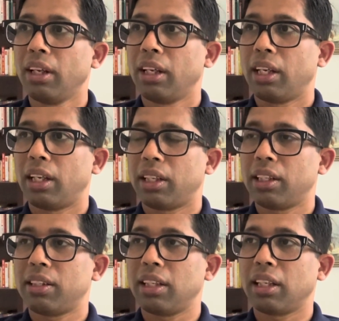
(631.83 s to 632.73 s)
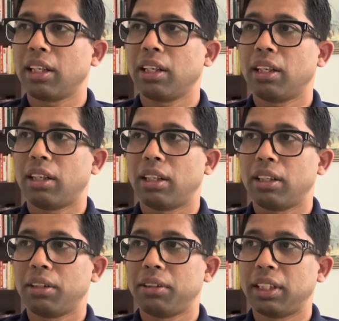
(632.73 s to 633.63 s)
Another thing
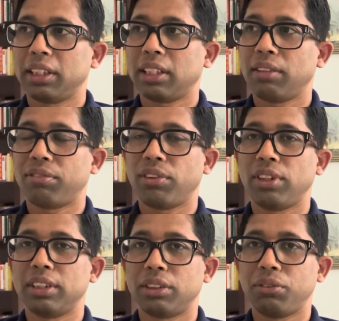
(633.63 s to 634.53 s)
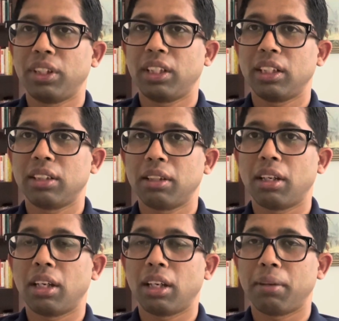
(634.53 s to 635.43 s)
that is helpful is wear
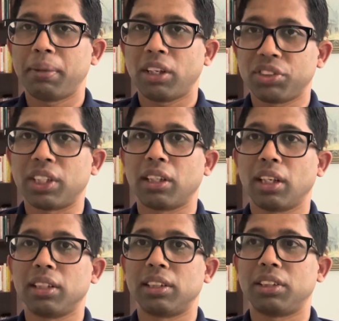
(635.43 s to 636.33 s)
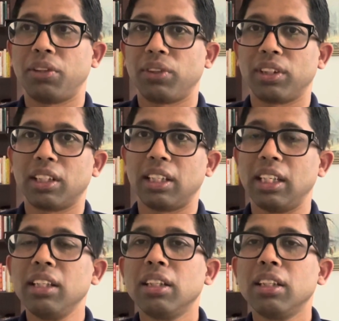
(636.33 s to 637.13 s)
a pair of sunglasses during the day,